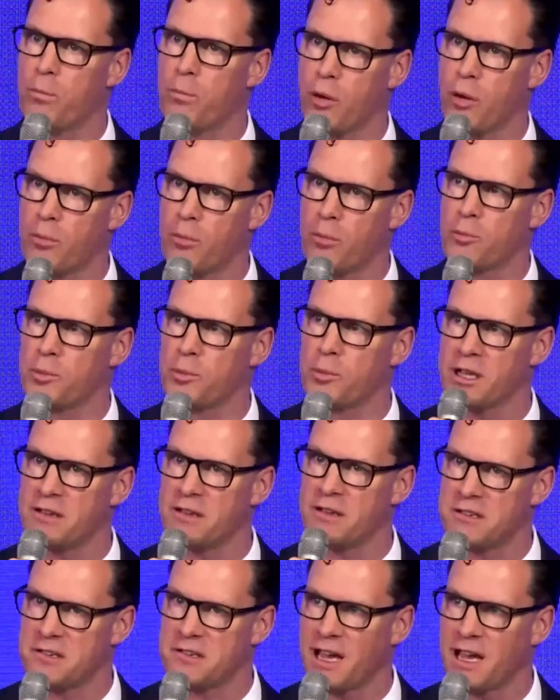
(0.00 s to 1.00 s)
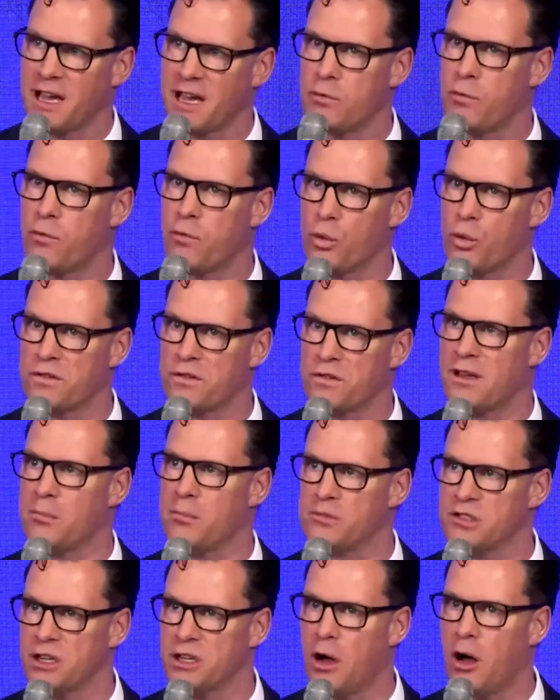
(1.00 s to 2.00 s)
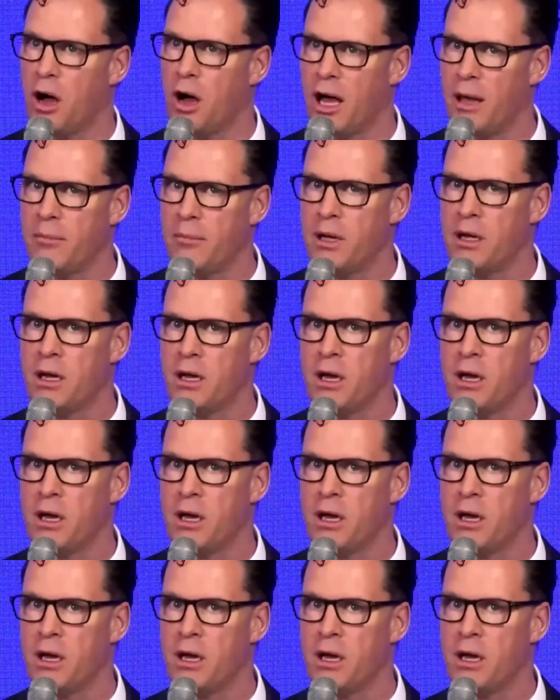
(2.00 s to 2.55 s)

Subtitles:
probably stay for some time.